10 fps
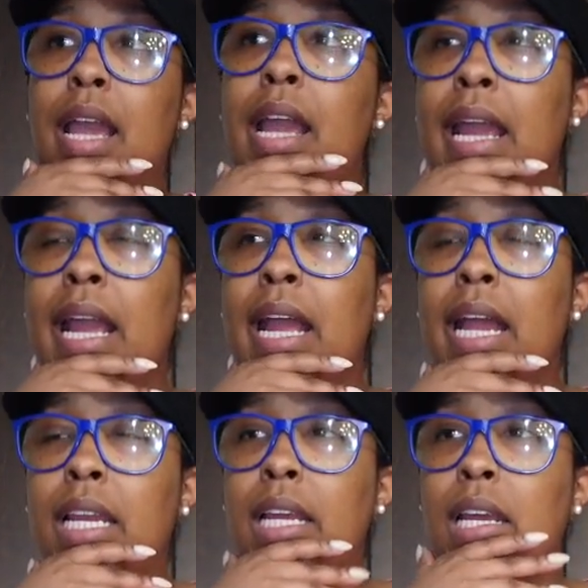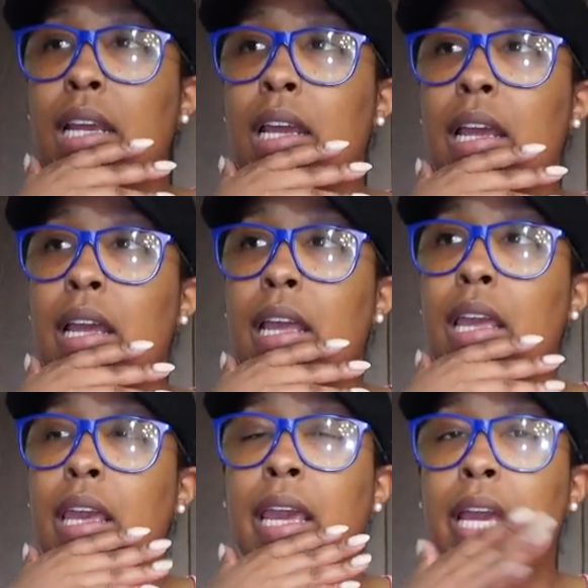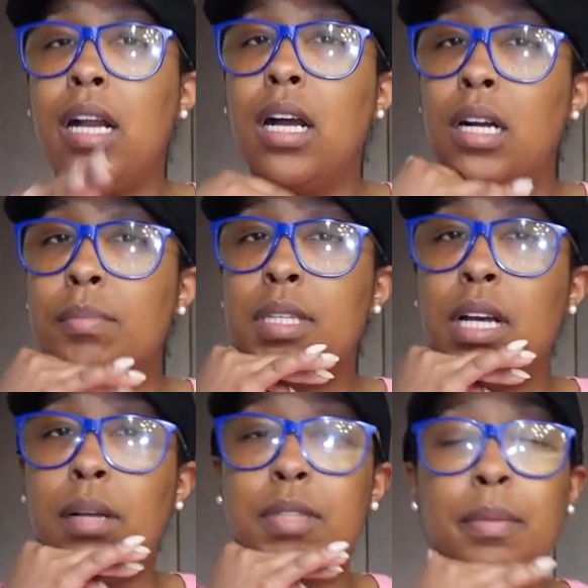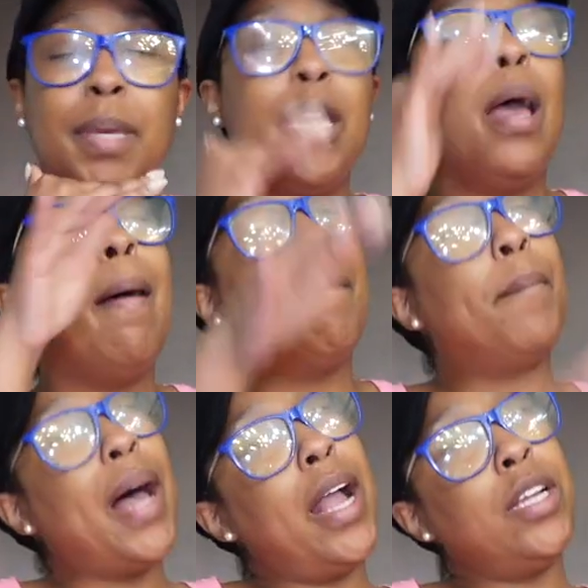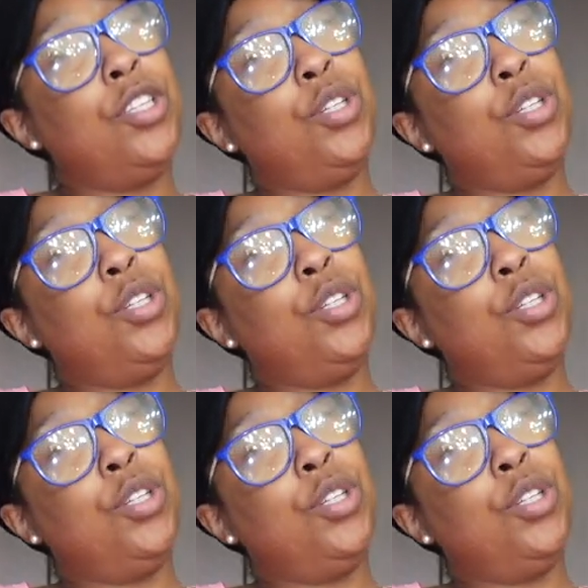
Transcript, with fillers: and he comes up to me. Mind